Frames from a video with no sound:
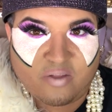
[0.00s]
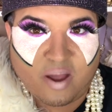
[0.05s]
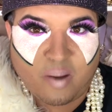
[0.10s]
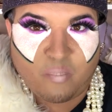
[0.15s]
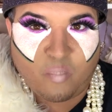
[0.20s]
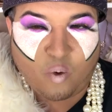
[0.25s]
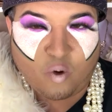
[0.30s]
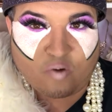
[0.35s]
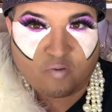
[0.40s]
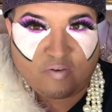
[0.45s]
that
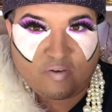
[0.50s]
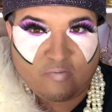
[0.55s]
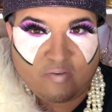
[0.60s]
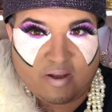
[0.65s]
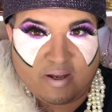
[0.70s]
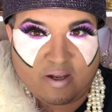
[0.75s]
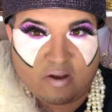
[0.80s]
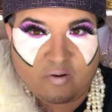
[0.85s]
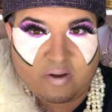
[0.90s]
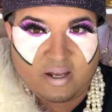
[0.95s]
Morphe
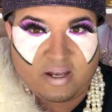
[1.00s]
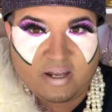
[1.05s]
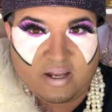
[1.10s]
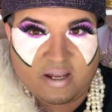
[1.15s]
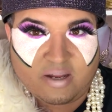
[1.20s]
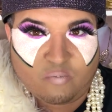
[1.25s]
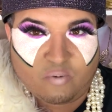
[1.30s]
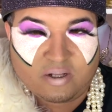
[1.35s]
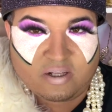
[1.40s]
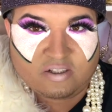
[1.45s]
video he
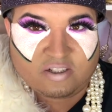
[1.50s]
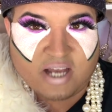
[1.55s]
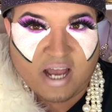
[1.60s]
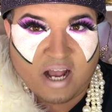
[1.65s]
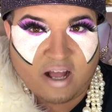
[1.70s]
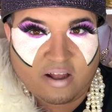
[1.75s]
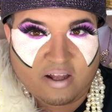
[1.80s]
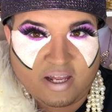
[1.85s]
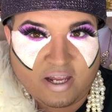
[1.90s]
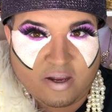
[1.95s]
did with
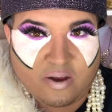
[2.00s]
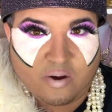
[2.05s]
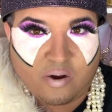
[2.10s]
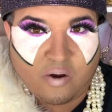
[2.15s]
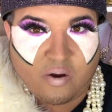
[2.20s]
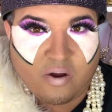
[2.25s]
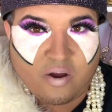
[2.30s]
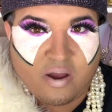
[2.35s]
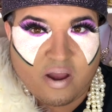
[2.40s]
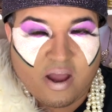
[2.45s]
Jaclyn
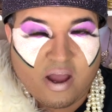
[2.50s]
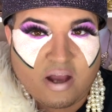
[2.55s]
Hill?